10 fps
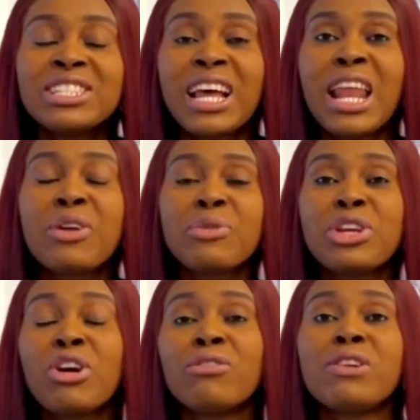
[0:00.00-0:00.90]

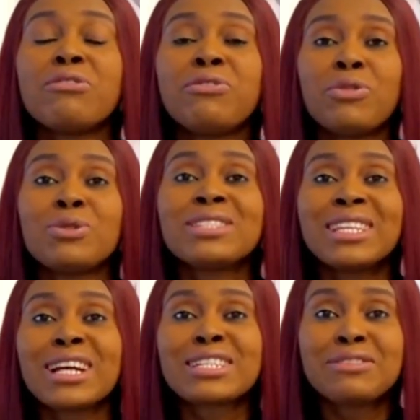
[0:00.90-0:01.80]
salary of a full
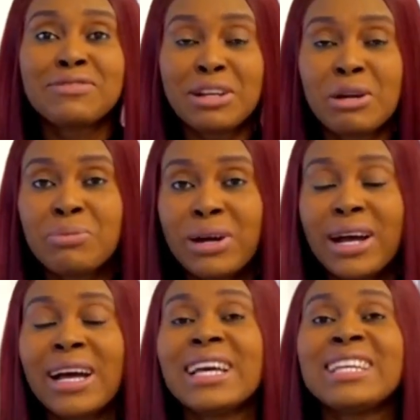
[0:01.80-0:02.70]
stack
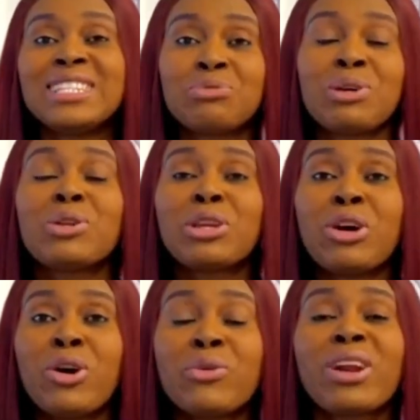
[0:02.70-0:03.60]
developer is about
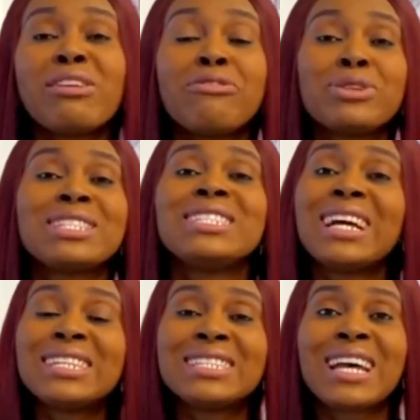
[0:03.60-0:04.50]

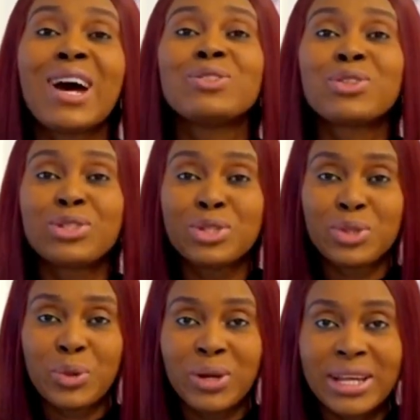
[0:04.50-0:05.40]

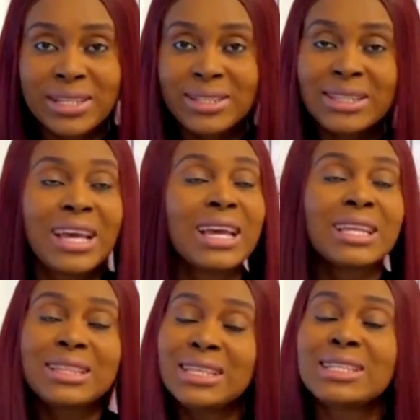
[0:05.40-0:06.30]
$149,000.
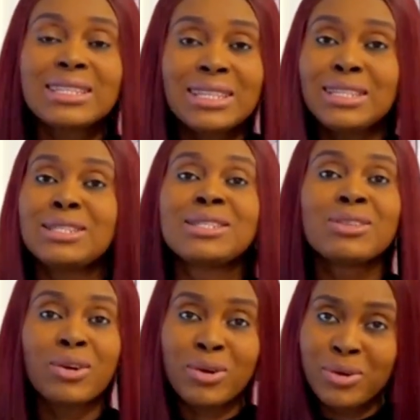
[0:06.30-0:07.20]
This is
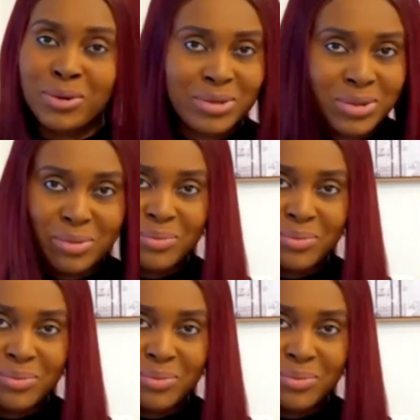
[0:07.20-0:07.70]
awesome.